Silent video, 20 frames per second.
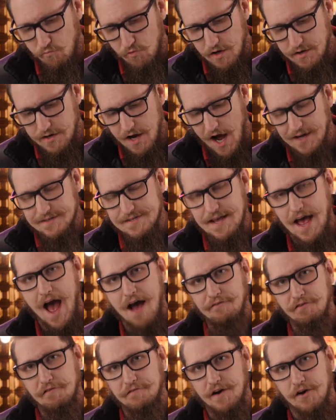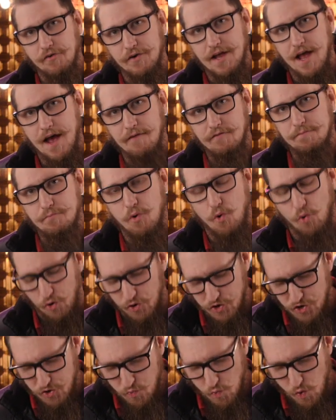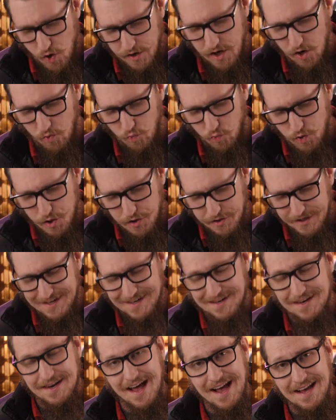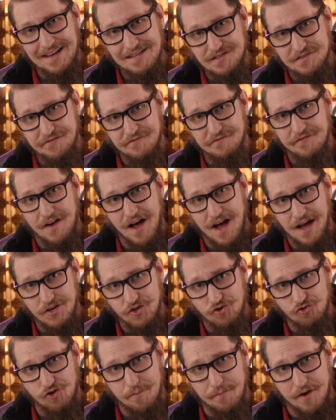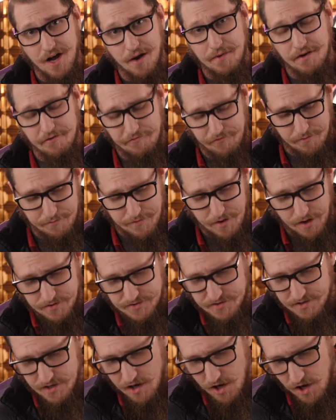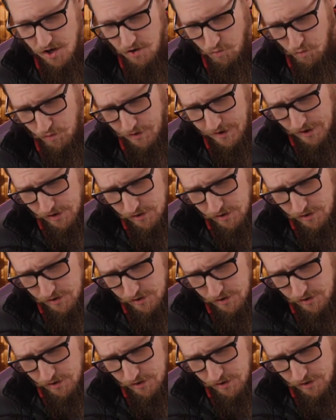not to have a very heavy pour. You want a really nice fine drip coming from this. We'll get a